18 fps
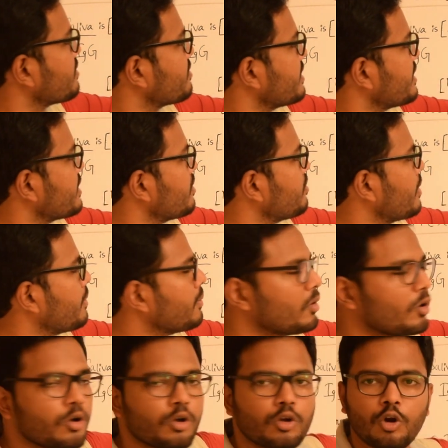serum
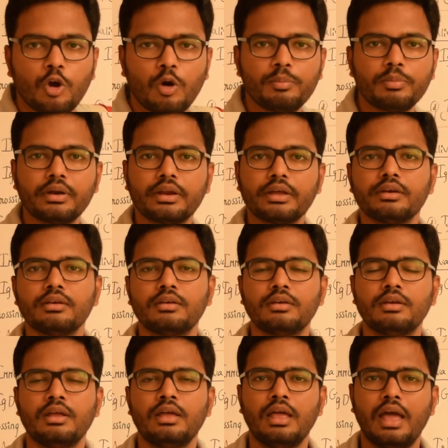
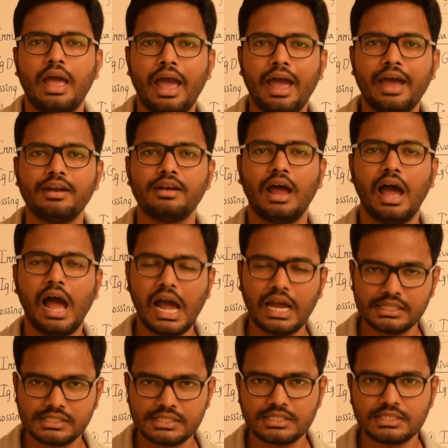immunoglobulin, and
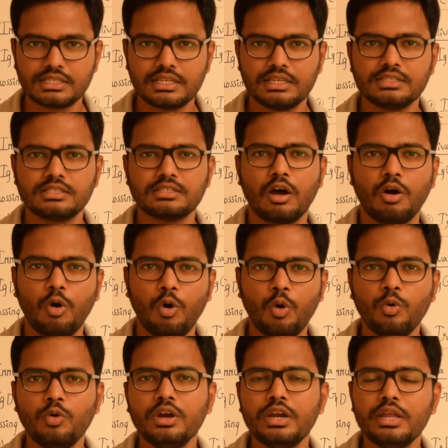IgG is the
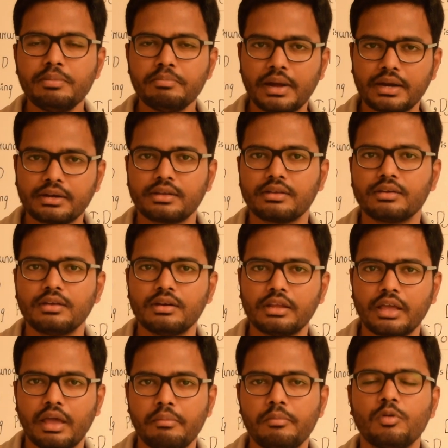only
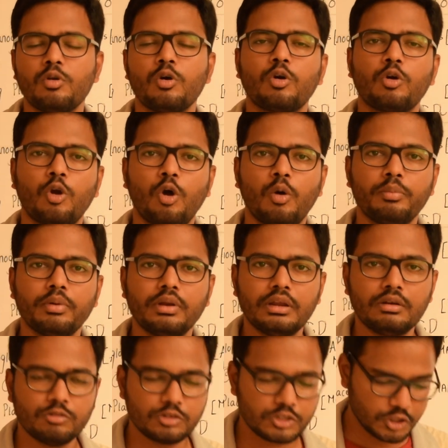maternal
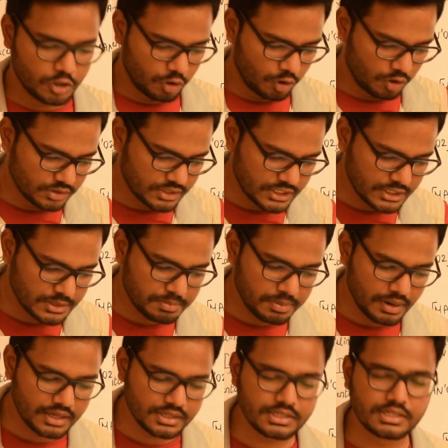immunoglobulin which crosses
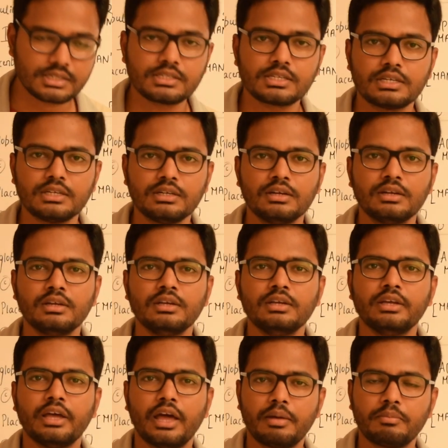placenta
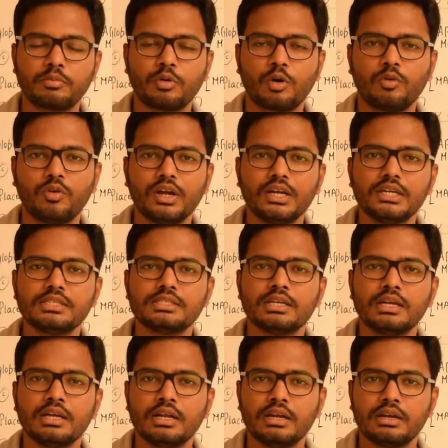and
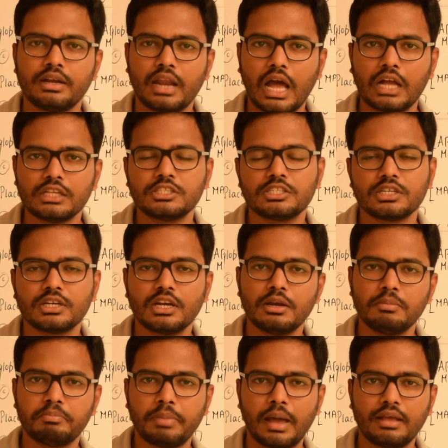provides
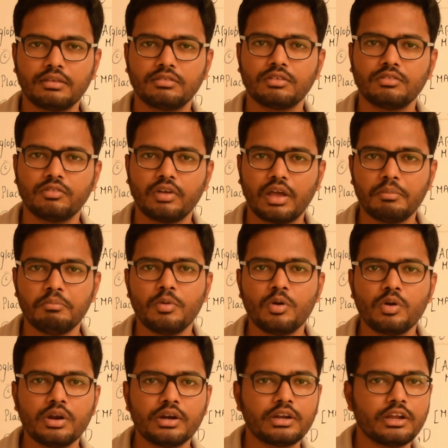natural passive
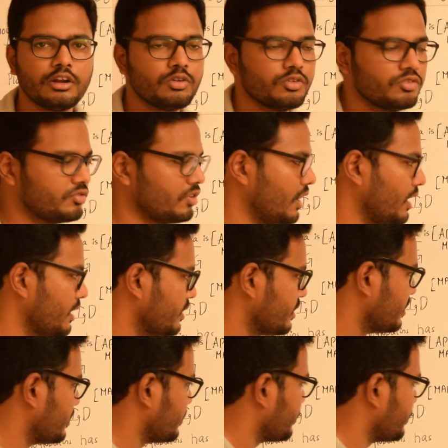immunity to child.